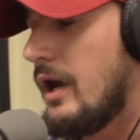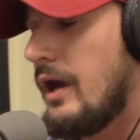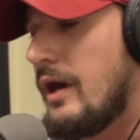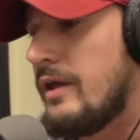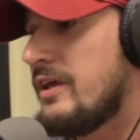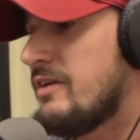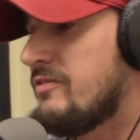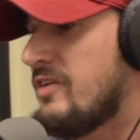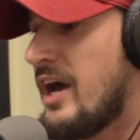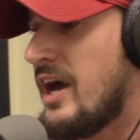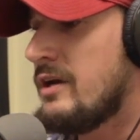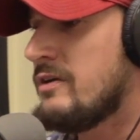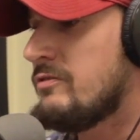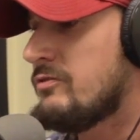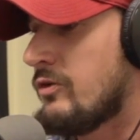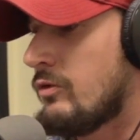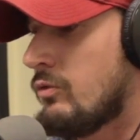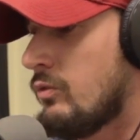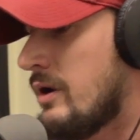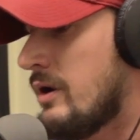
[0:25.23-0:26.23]
and they've had it
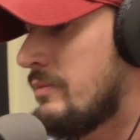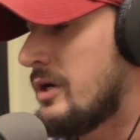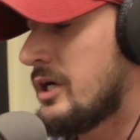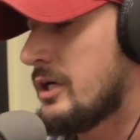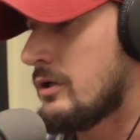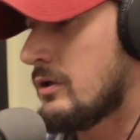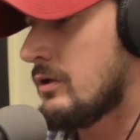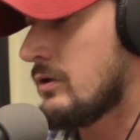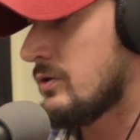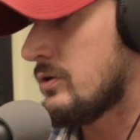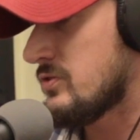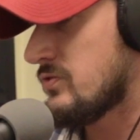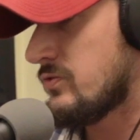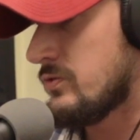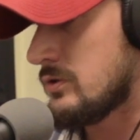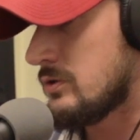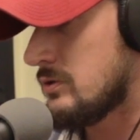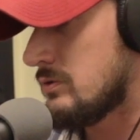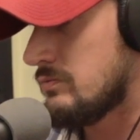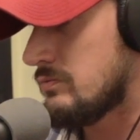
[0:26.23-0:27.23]
for women and girls
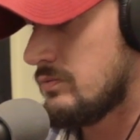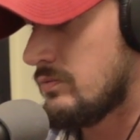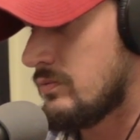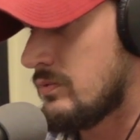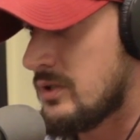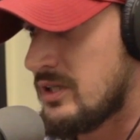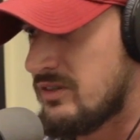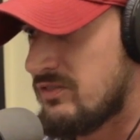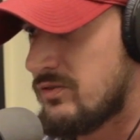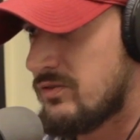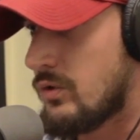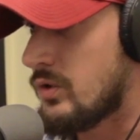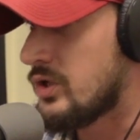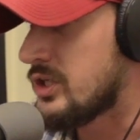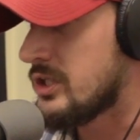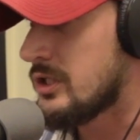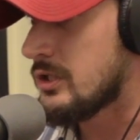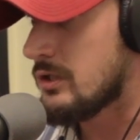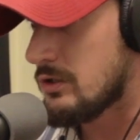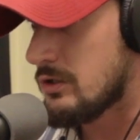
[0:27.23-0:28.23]
for 40
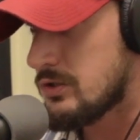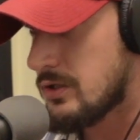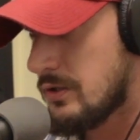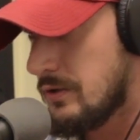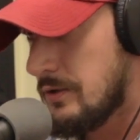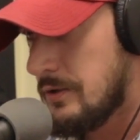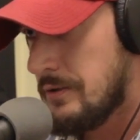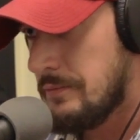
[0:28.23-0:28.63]
years,